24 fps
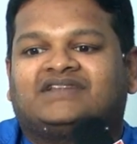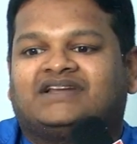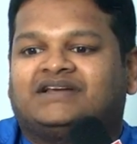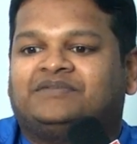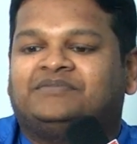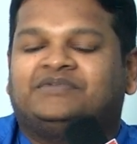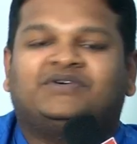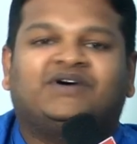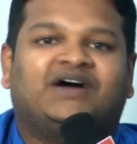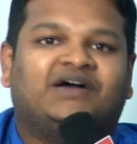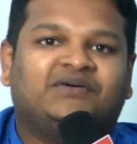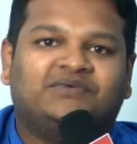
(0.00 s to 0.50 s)

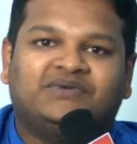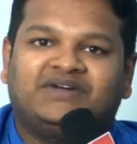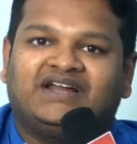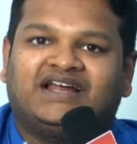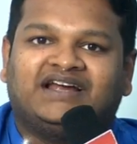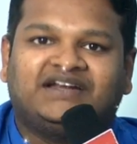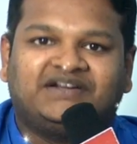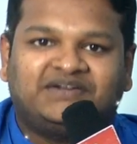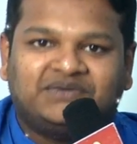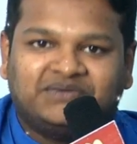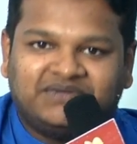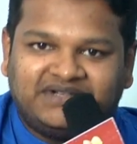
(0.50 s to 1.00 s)
because I would
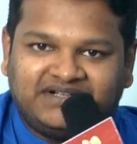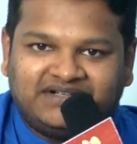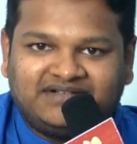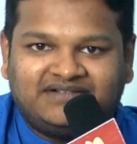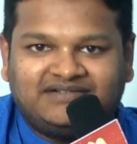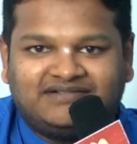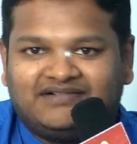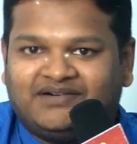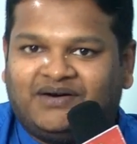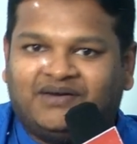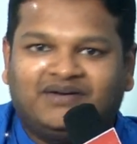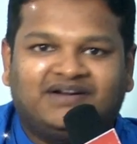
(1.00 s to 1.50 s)
like to
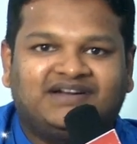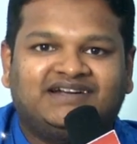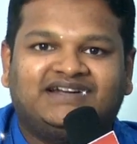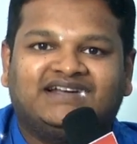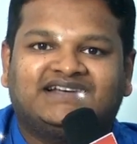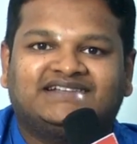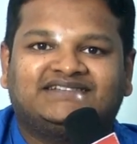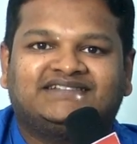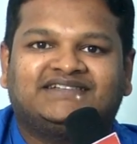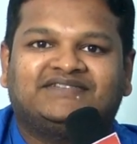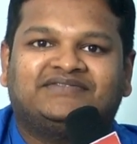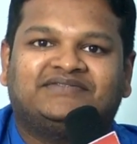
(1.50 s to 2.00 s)
call it
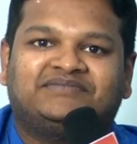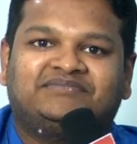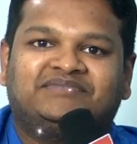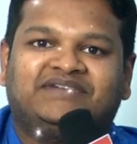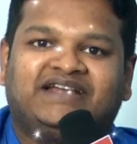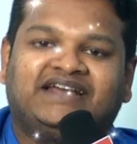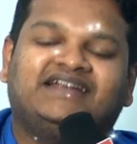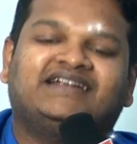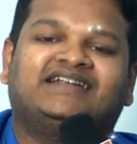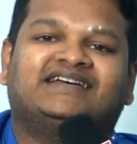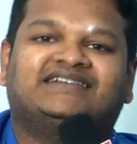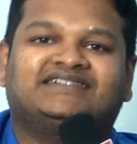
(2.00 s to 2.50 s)
as
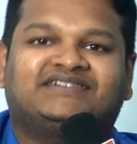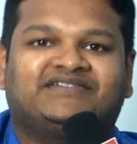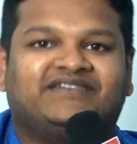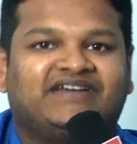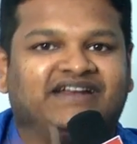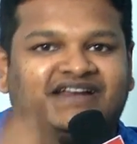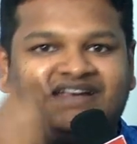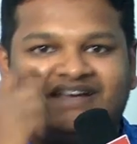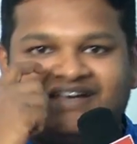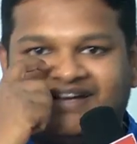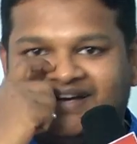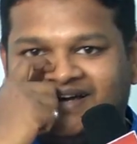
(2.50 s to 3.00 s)
take it as a
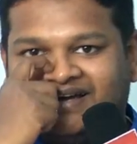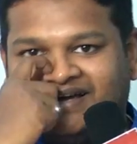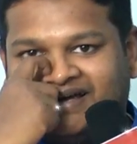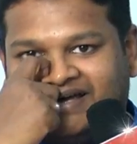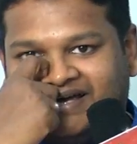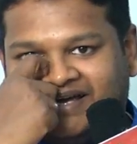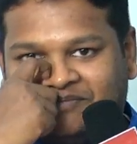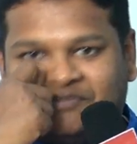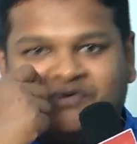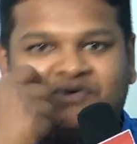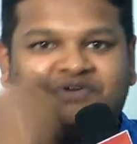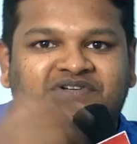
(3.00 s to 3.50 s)
very
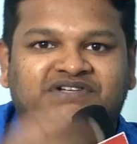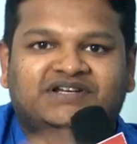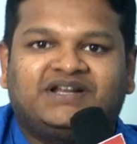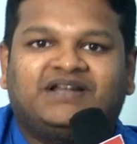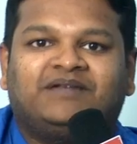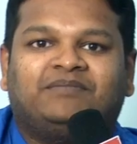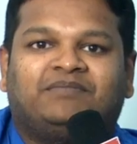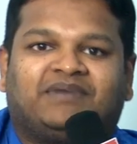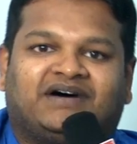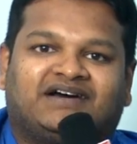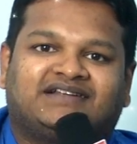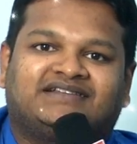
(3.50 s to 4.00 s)

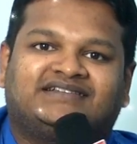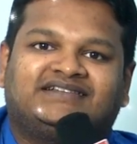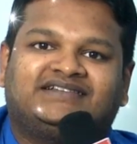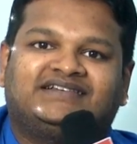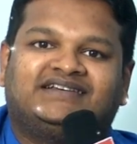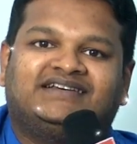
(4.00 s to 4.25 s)
emotional path.